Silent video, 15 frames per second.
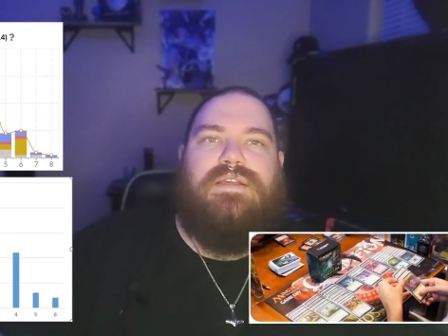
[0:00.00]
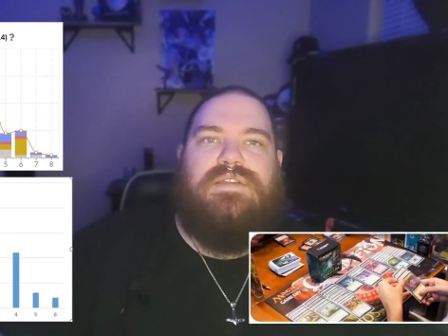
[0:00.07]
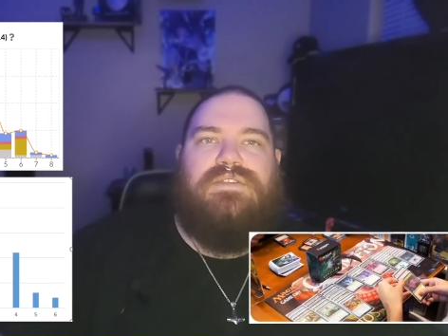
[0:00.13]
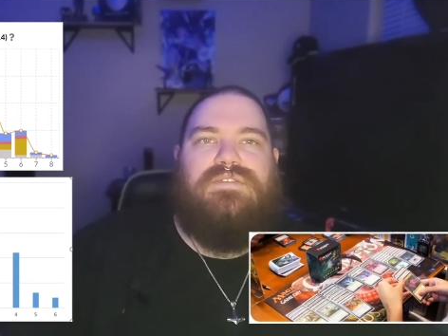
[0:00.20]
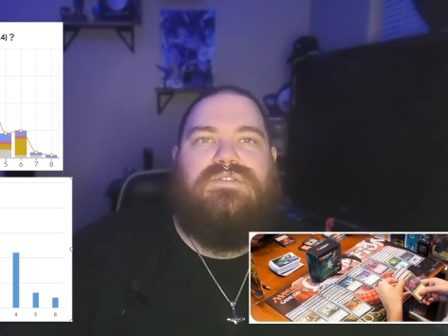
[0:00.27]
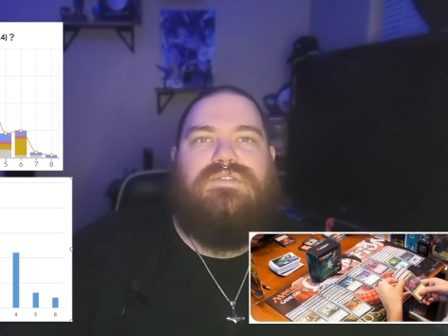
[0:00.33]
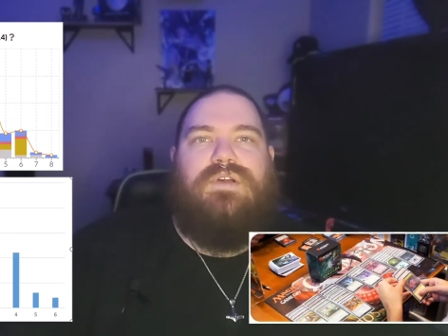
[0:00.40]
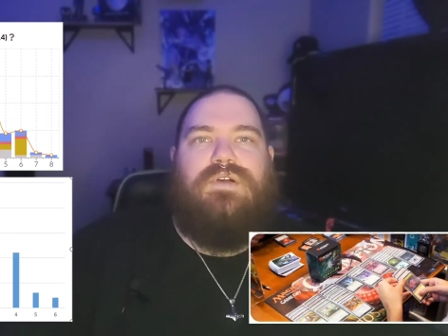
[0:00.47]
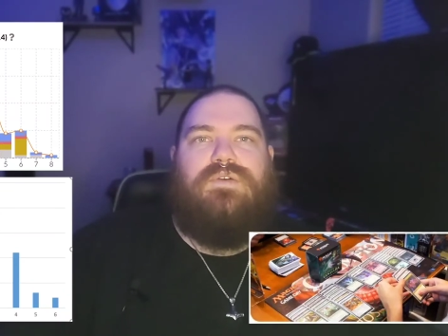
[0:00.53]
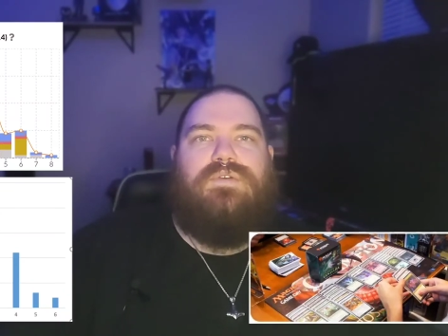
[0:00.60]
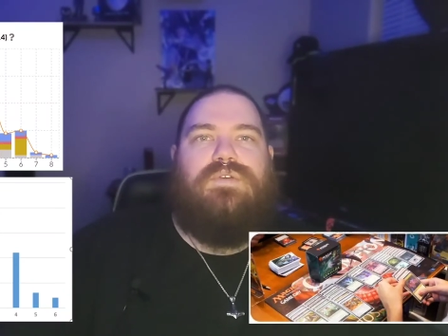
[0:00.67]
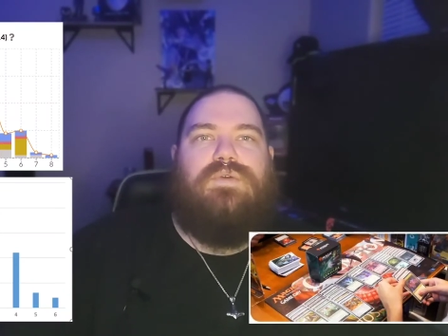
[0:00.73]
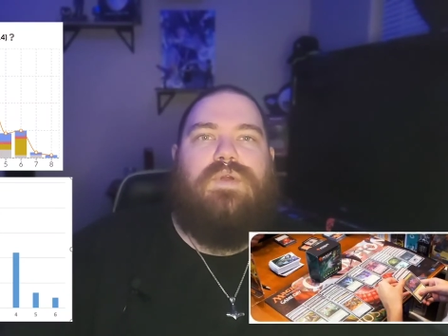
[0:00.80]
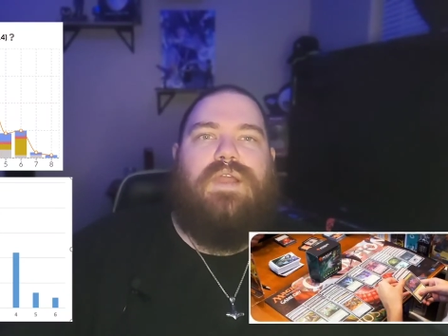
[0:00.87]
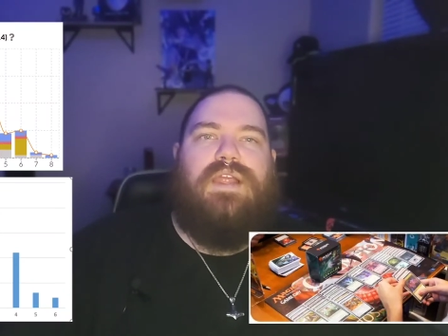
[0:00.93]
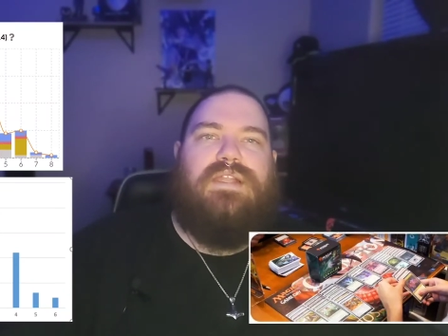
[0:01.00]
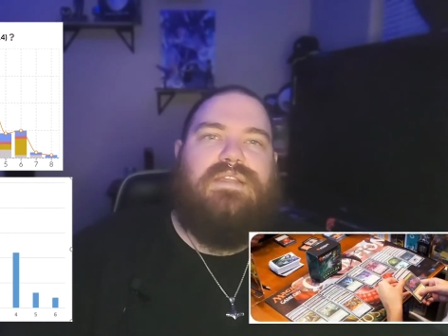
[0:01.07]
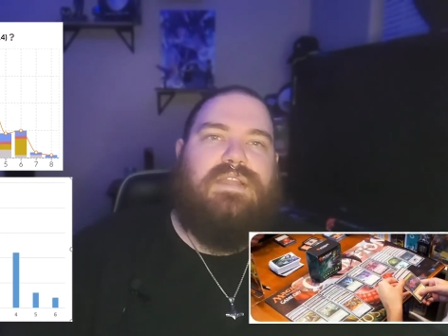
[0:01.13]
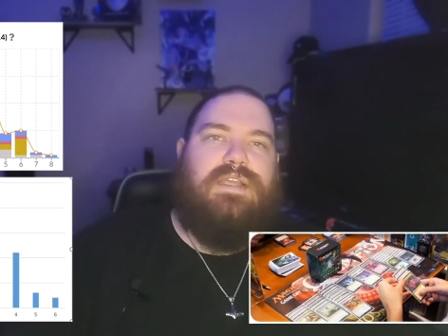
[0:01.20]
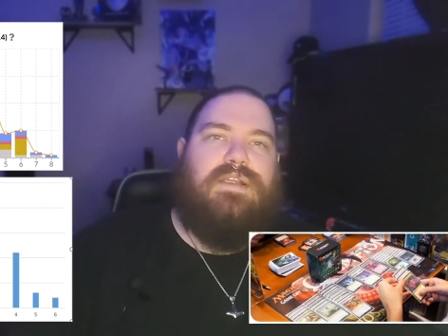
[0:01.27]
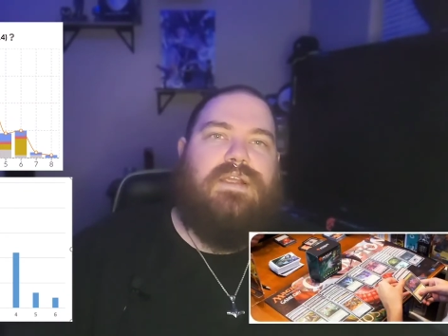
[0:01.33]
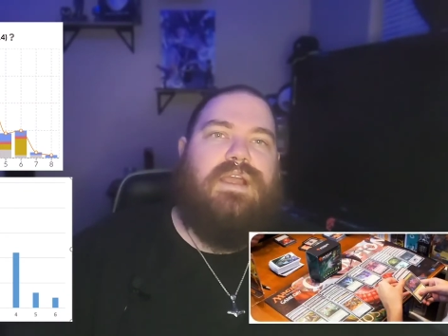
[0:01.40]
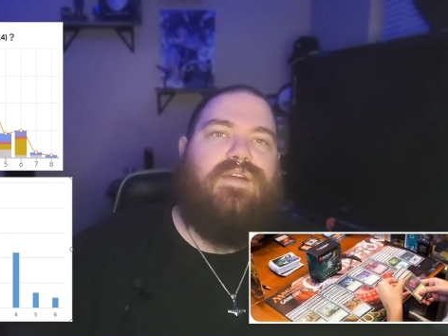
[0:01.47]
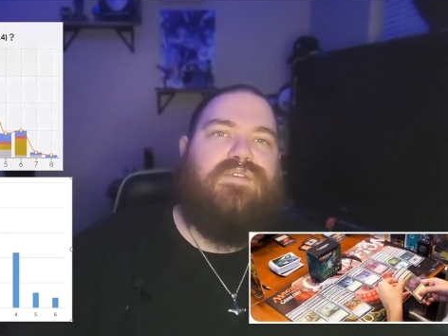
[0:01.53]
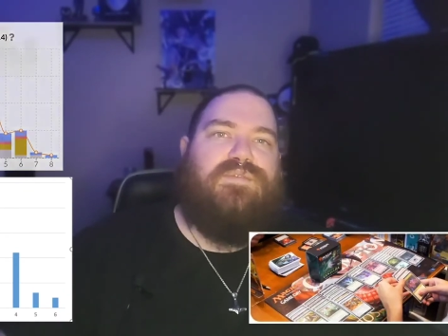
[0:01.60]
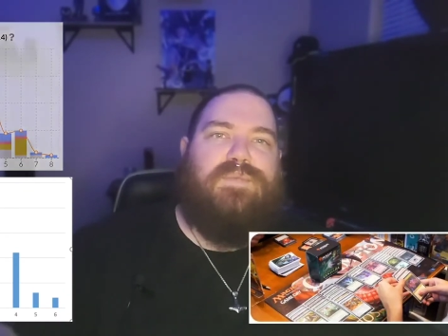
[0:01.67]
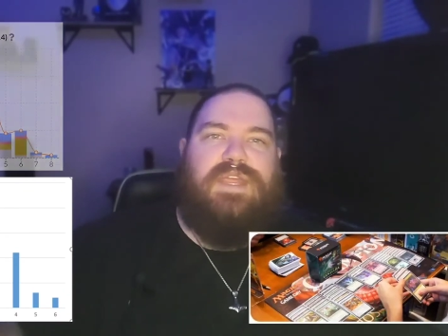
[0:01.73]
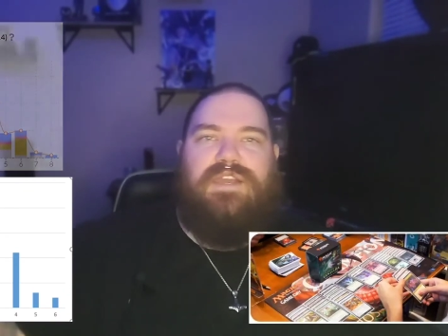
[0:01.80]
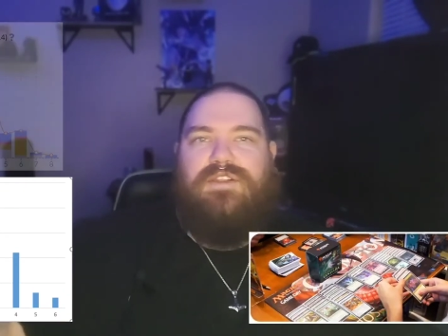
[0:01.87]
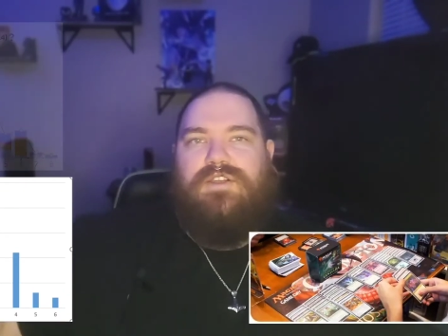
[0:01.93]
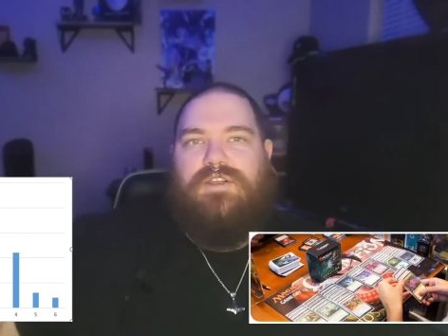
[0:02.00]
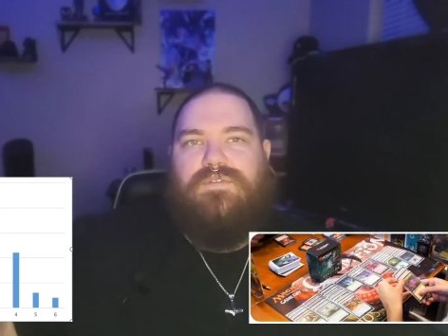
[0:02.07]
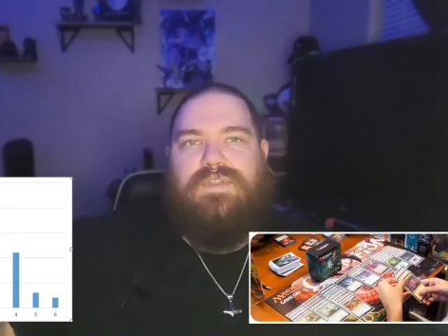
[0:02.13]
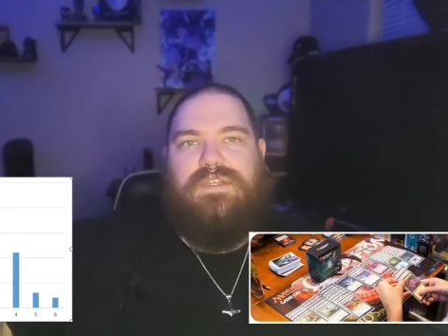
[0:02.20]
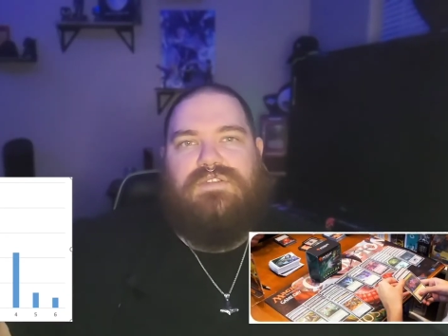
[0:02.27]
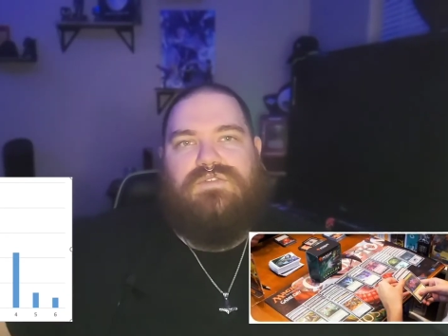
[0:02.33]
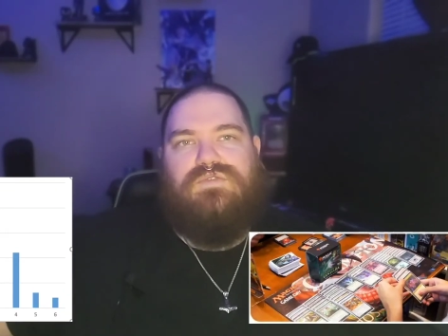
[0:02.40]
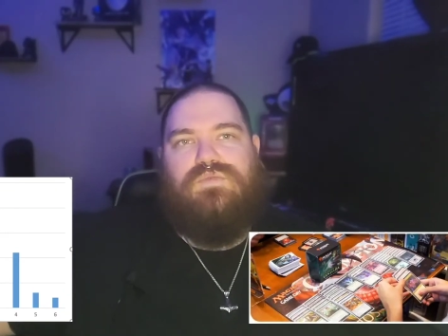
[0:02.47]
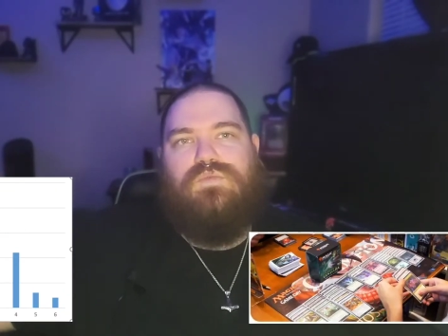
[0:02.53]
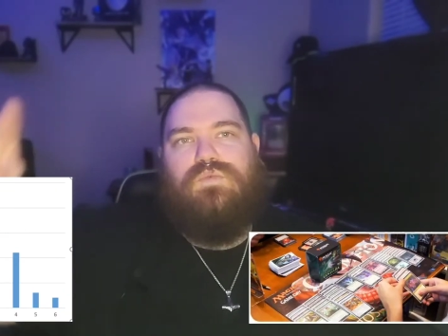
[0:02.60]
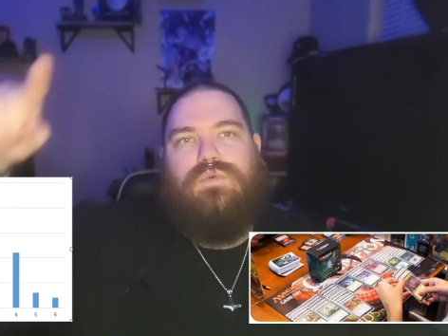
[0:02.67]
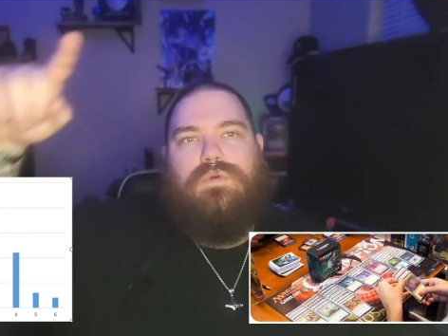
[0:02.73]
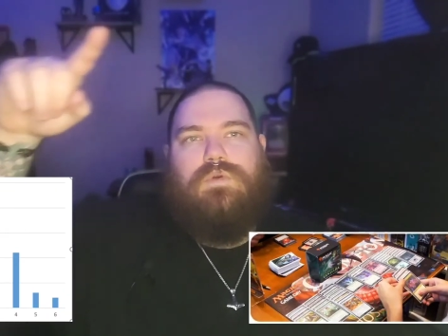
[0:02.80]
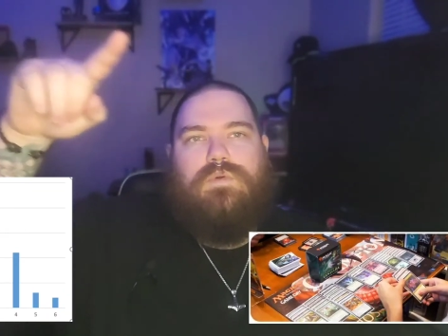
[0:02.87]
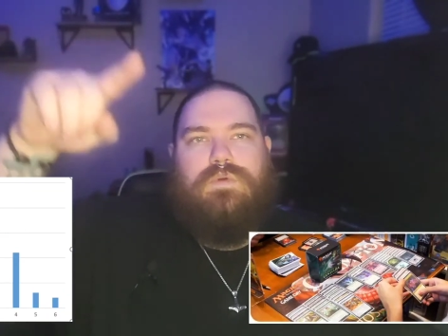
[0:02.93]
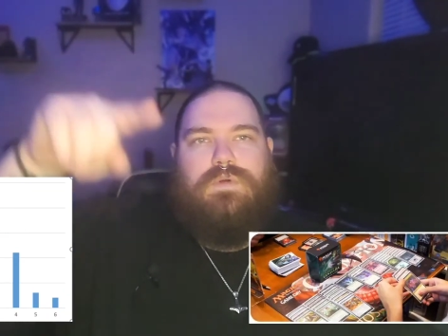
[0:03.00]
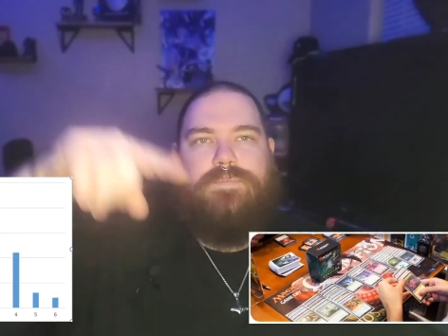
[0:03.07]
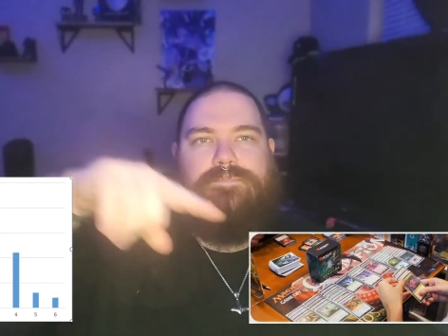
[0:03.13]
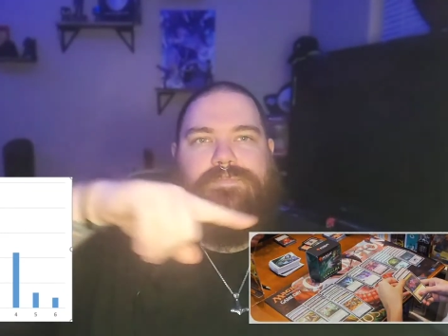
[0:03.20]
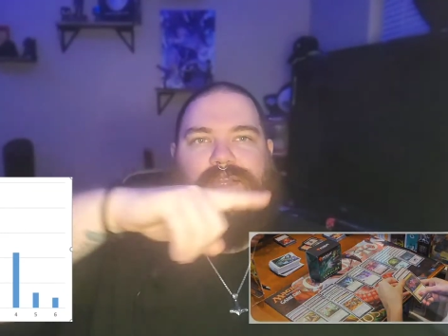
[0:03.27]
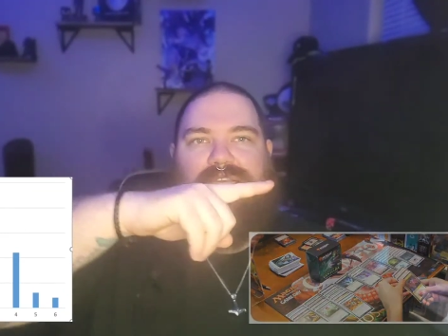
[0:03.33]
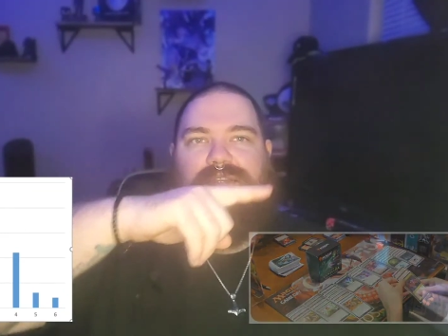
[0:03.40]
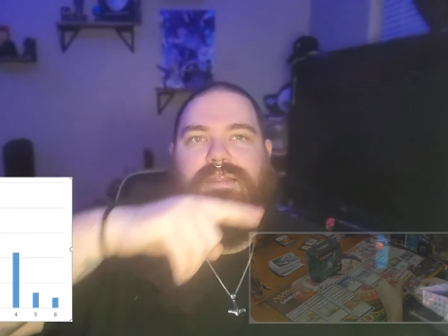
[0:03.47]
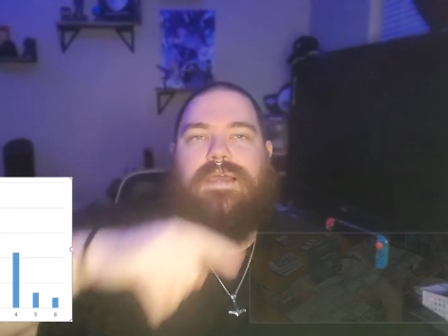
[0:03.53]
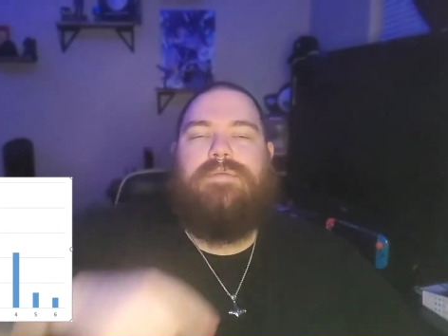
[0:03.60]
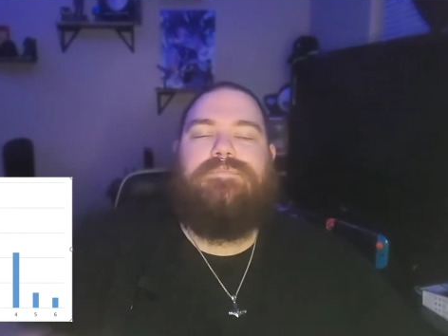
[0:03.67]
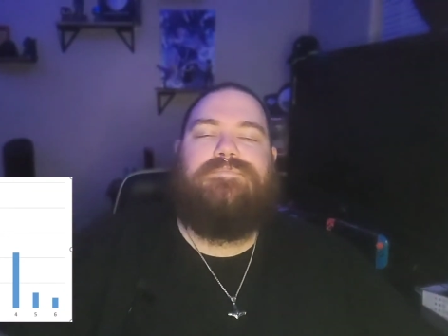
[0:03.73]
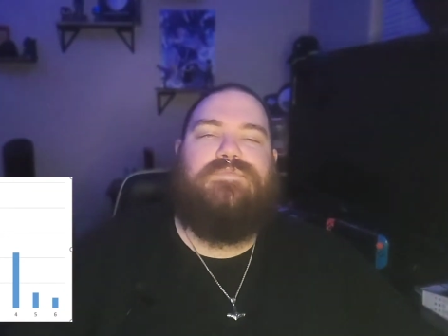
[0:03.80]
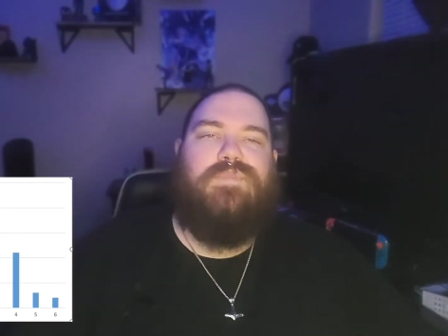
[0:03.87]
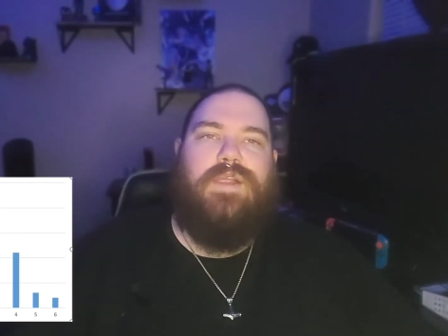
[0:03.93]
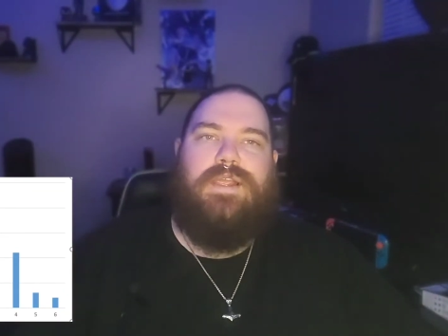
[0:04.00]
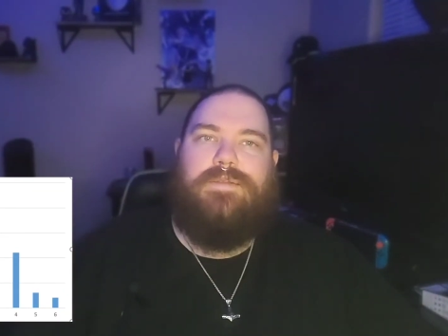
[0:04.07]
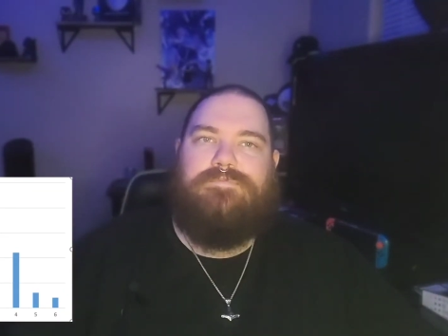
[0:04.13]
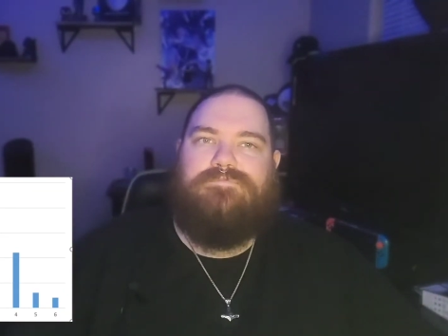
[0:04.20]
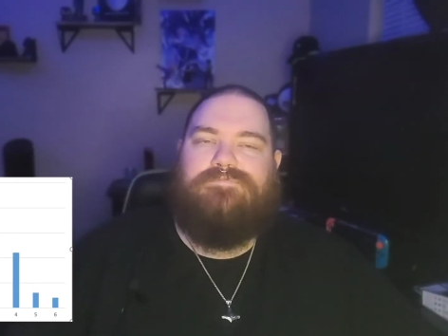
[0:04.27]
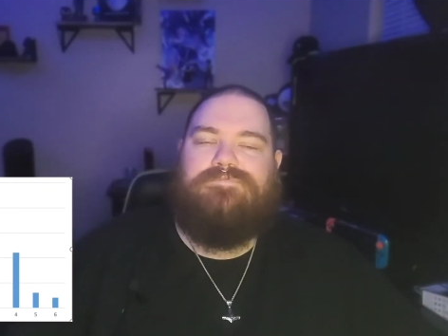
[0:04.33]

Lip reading: So you right there have a mana curve that goes whoop like that, right?